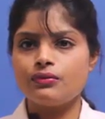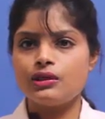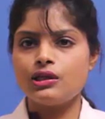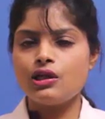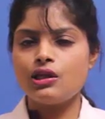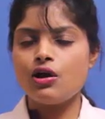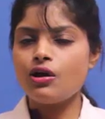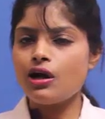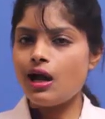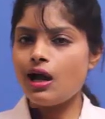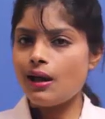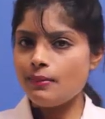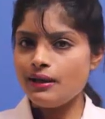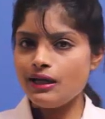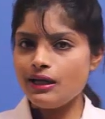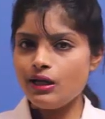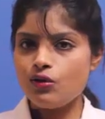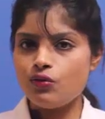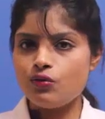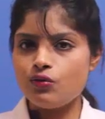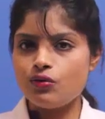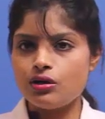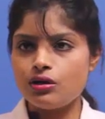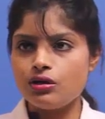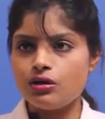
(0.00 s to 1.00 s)
Now coming
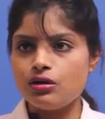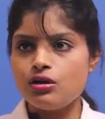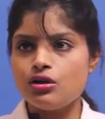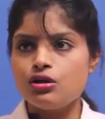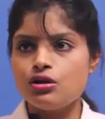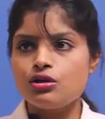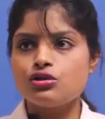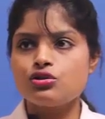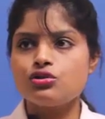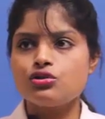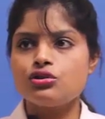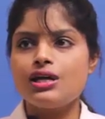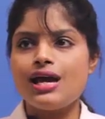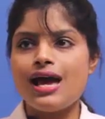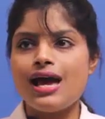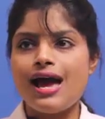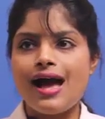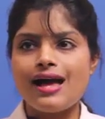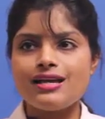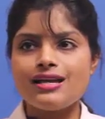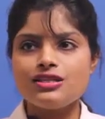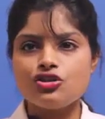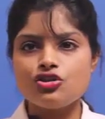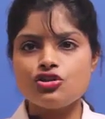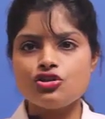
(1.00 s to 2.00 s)
over to the
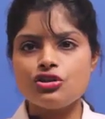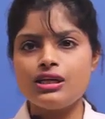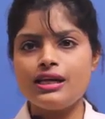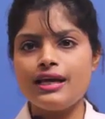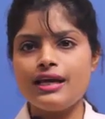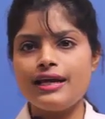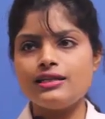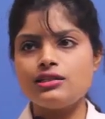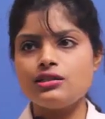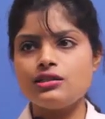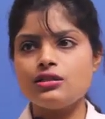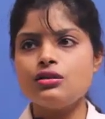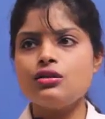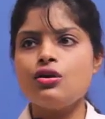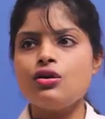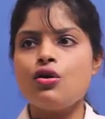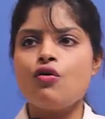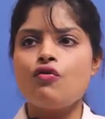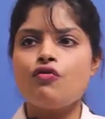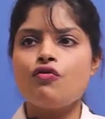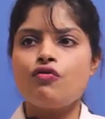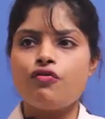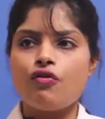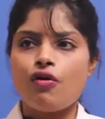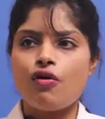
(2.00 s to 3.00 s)
acetylated
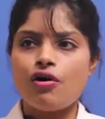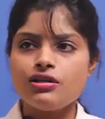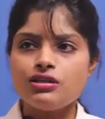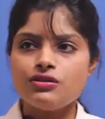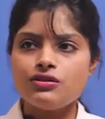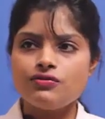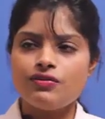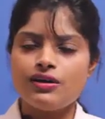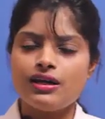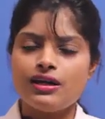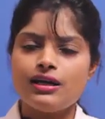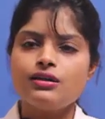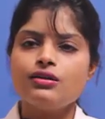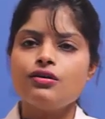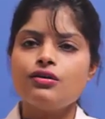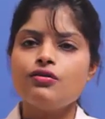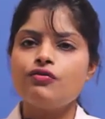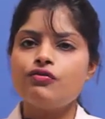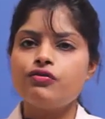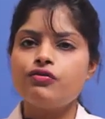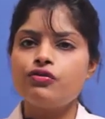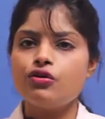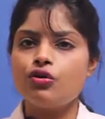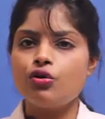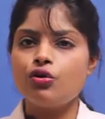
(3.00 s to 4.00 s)
phosphate
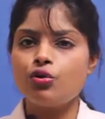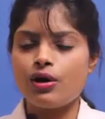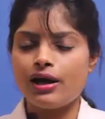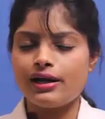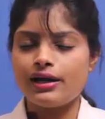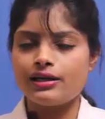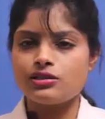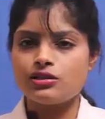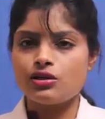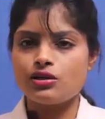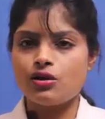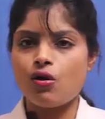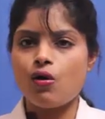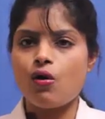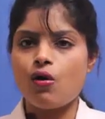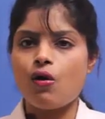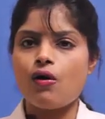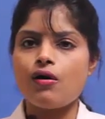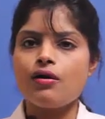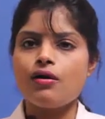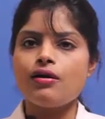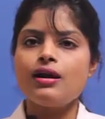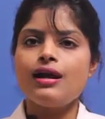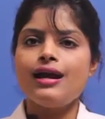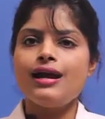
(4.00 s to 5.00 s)
fluoride
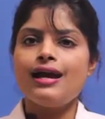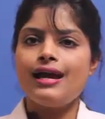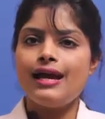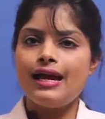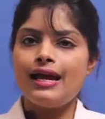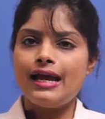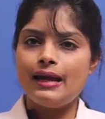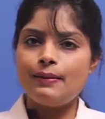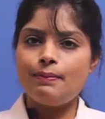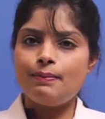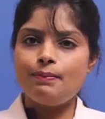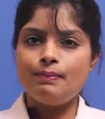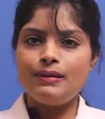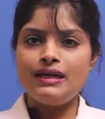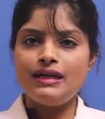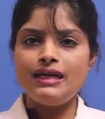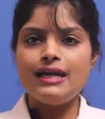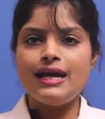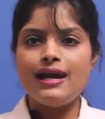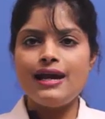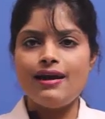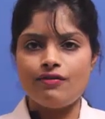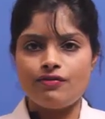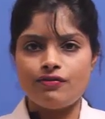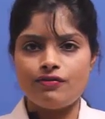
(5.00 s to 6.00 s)
or A
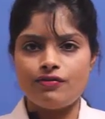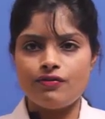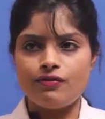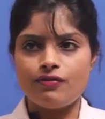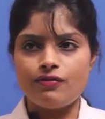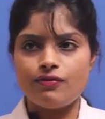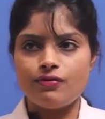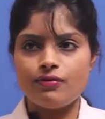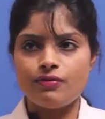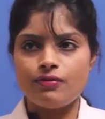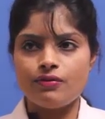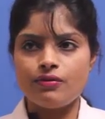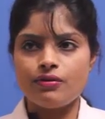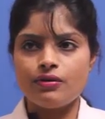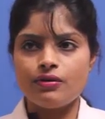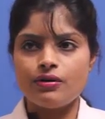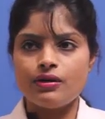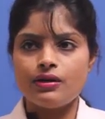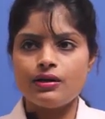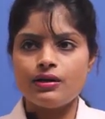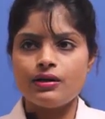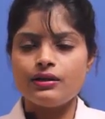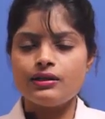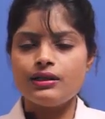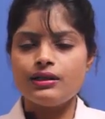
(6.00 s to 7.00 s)
P F.
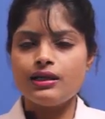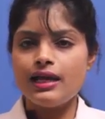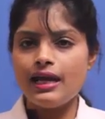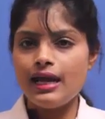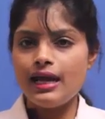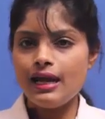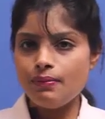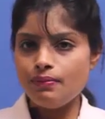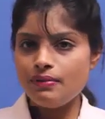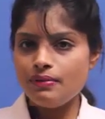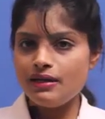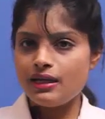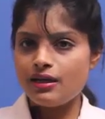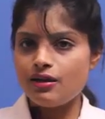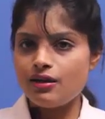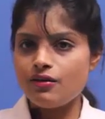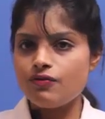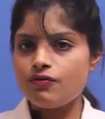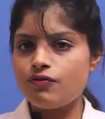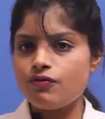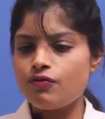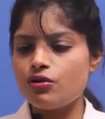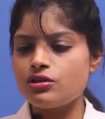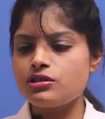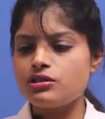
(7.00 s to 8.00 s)
The A P
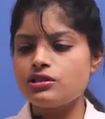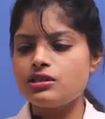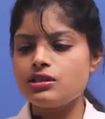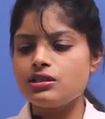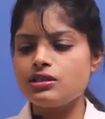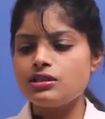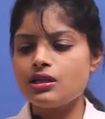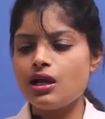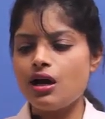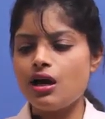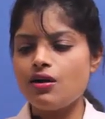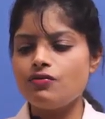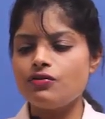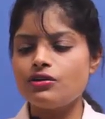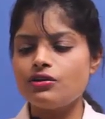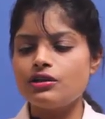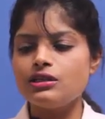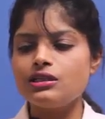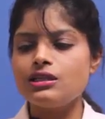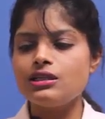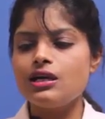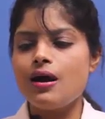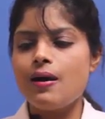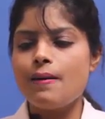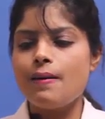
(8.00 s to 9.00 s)
F was
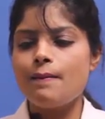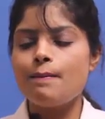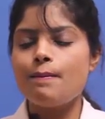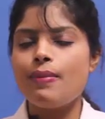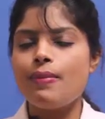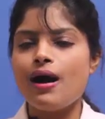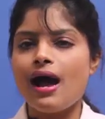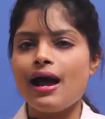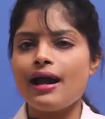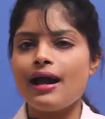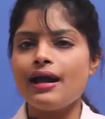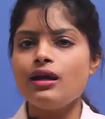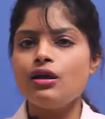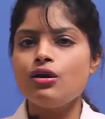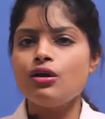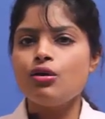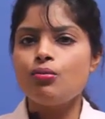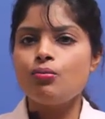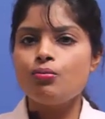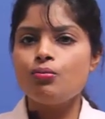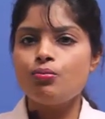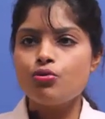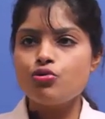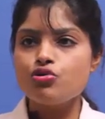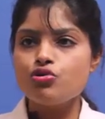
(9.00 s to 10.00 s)
discovered by
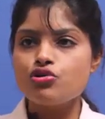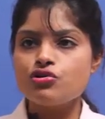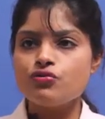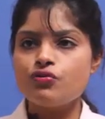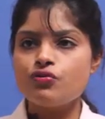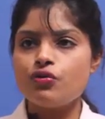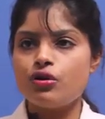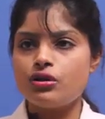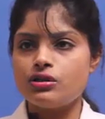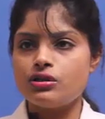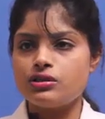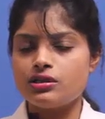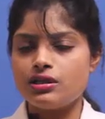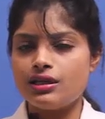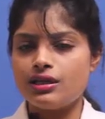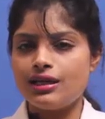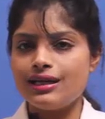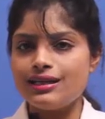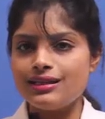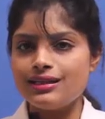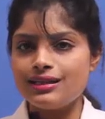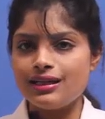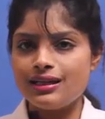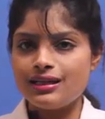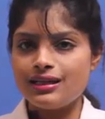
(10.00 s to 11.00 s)
Bujewald
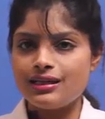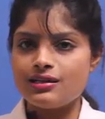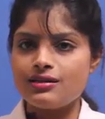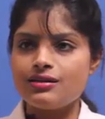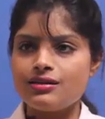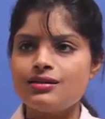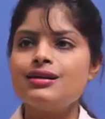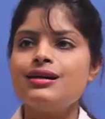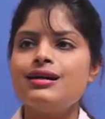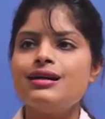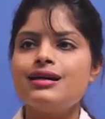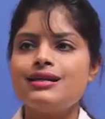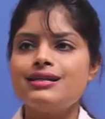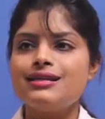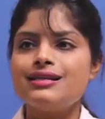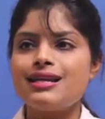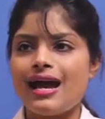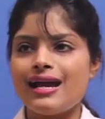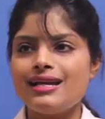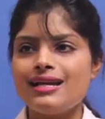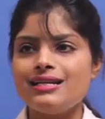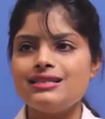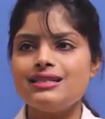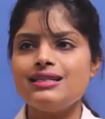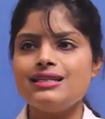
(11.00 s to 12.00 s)
in the year
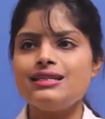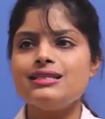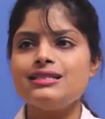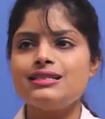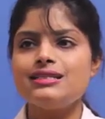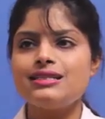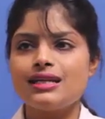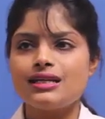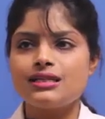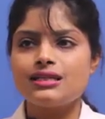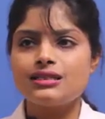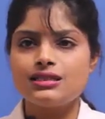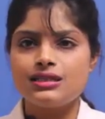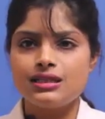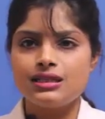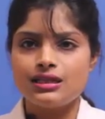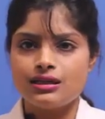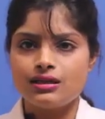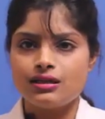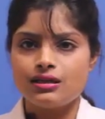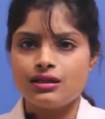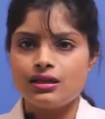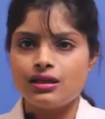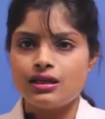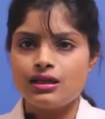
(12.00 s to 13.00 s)
nineteen
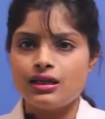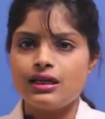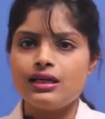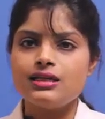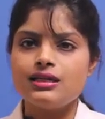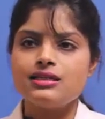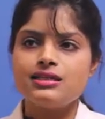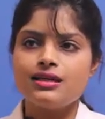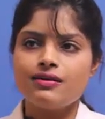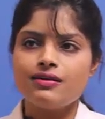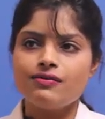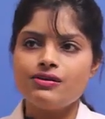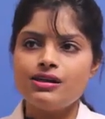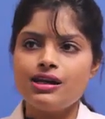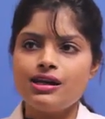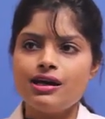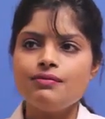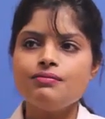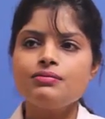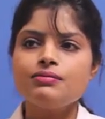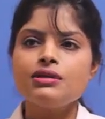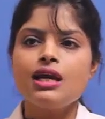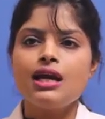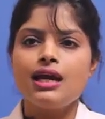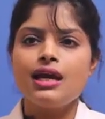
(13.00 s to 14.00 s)
sixty. He
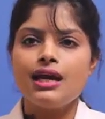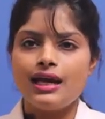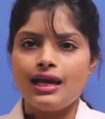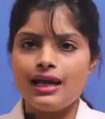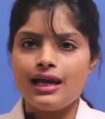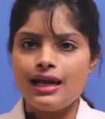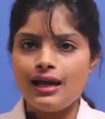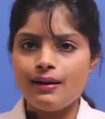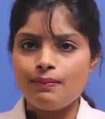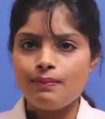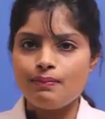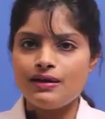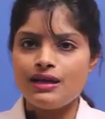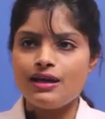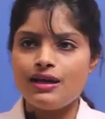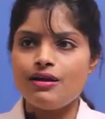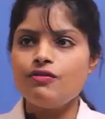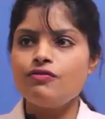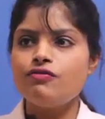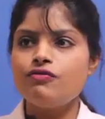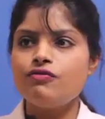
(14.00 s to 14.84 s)
developed A P F